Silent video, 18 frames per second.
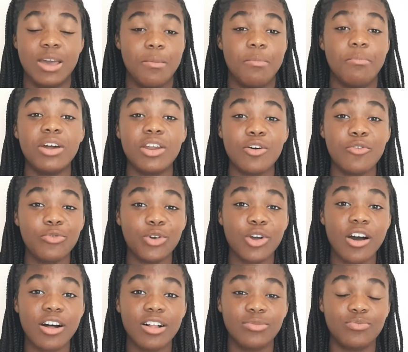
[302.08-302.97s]
But
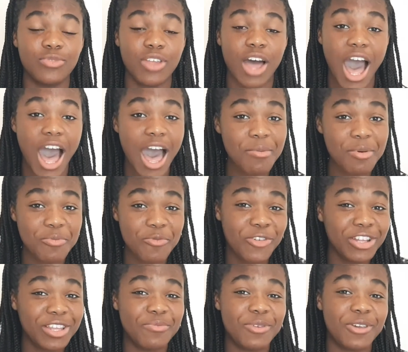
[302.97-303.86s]
overall, I'm a
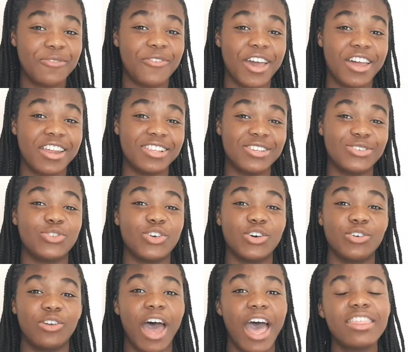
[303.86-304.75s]
really big fan of this
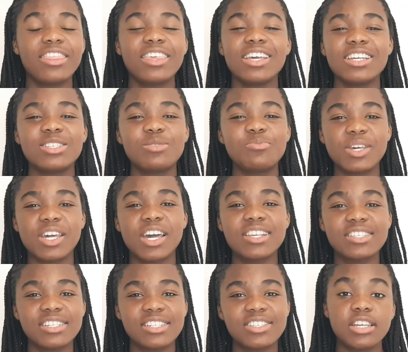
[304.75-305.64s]
phone. I think it's
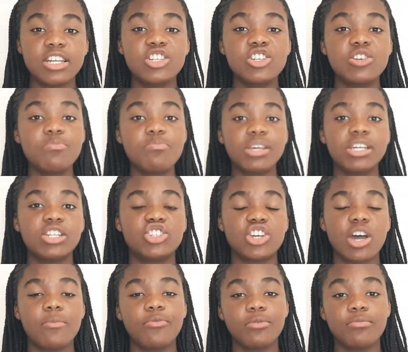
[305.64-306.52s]
because it's such a big
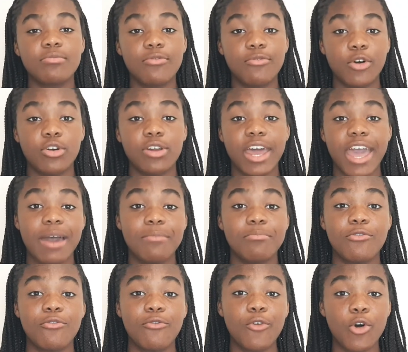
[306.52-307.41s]
jump from the phone I had
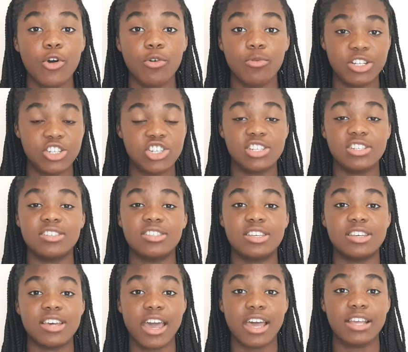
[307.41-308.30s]
before, which is
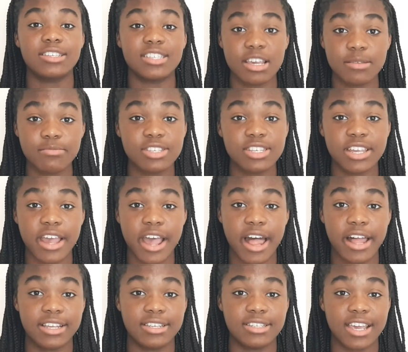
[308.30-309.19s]
the Samsung
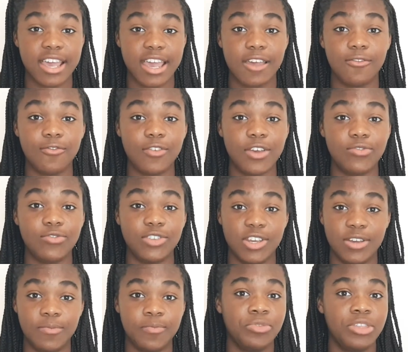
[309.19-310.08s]
Galaxy
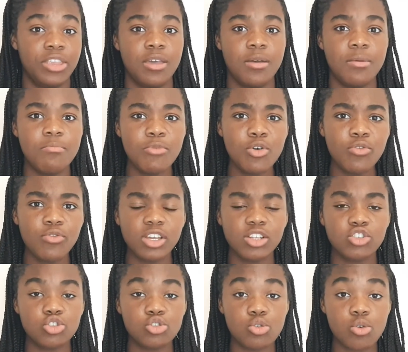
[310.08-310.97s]
A50. Moving
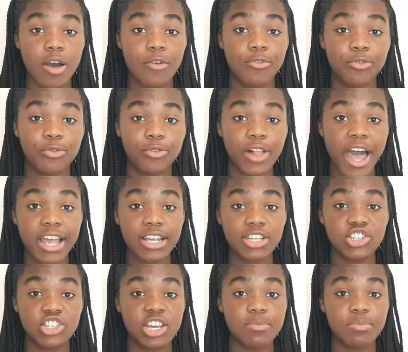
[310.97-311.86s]
to a
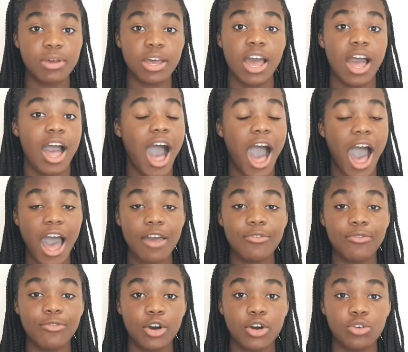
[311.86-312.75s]
flagship
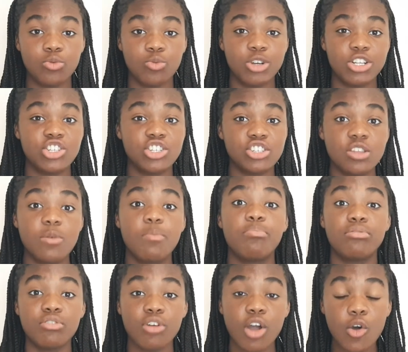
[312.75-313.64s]
iPhone, which is the
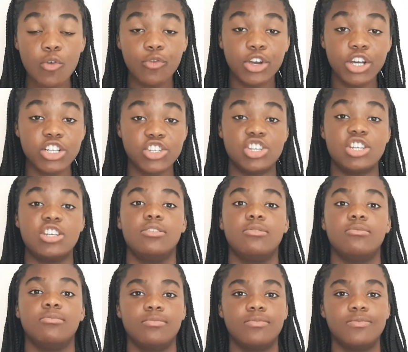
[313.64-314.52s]
Pro version,
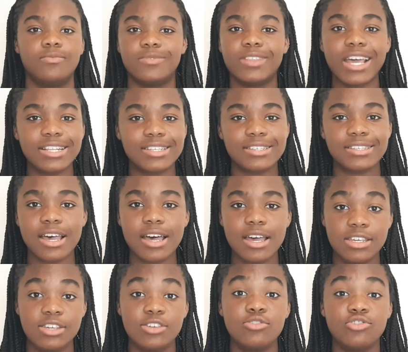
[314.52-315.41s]
that's a
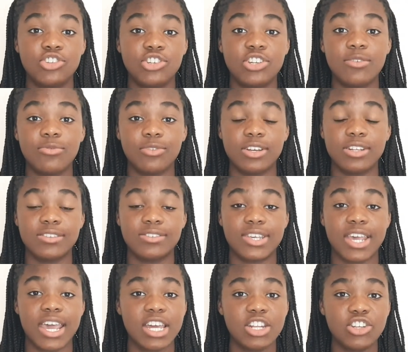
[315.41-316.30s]
huge
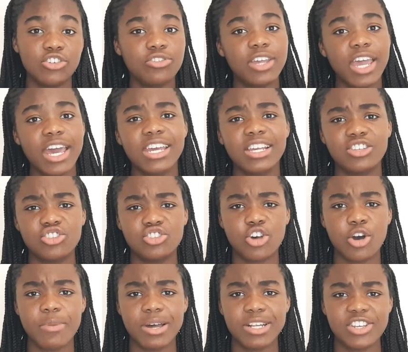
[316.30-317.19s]
difference, and you're getting
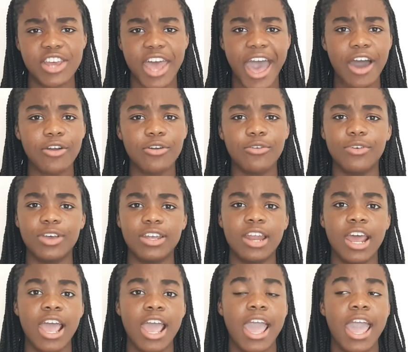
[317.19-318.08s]
so much out of it.
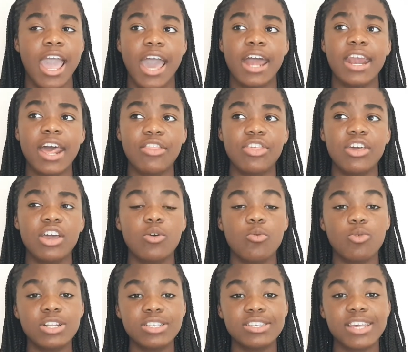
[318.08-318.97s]
And I think
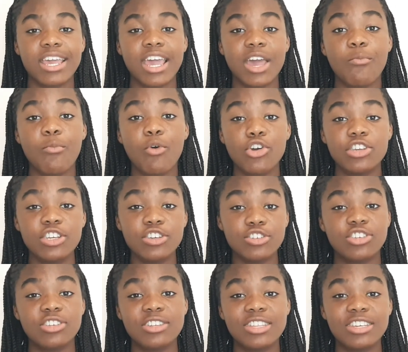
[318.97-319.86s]
once I get more
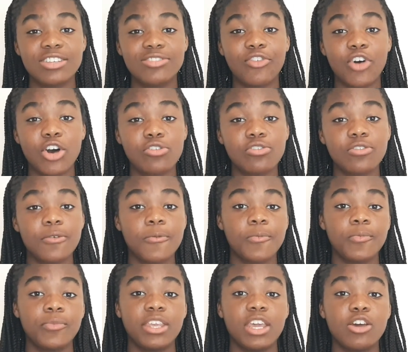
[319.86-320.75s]
used to this phone,
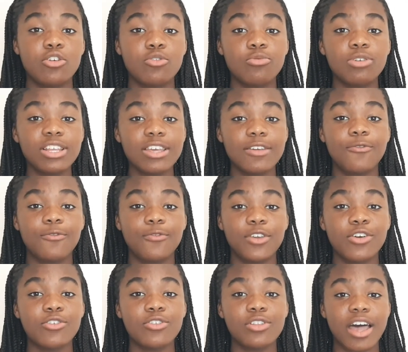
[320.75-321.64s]
it'll really
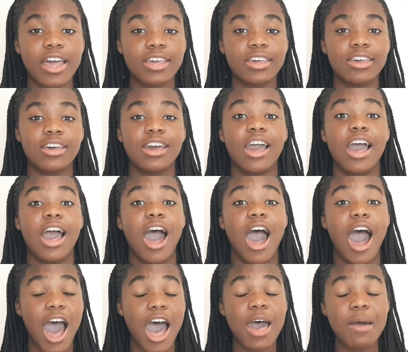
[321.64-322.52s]
feel like
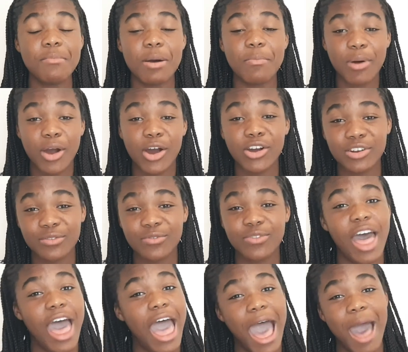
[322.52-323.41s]
I'm a part of
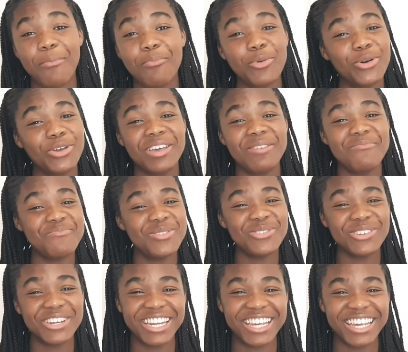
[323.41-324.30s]
the Apple
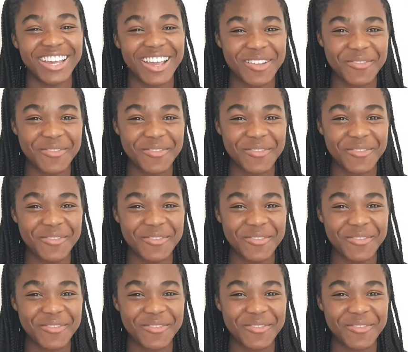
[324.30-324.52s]
community.